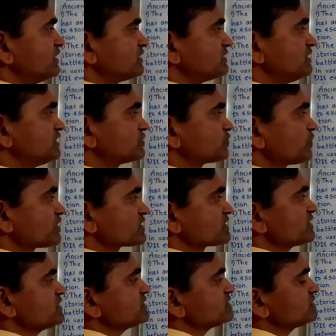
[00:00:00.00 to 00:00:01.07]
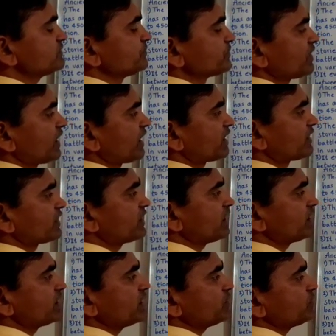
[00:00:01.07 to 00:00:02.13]
These questions are
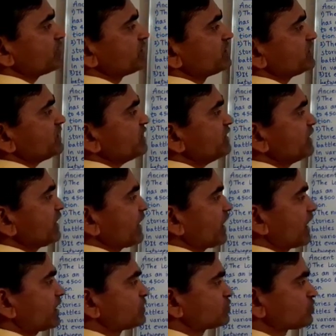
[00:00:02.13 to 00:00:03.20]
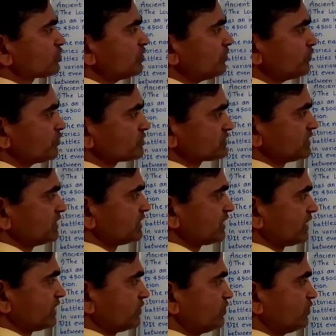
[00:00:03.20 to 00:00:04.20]
regarding with the anthropocentric.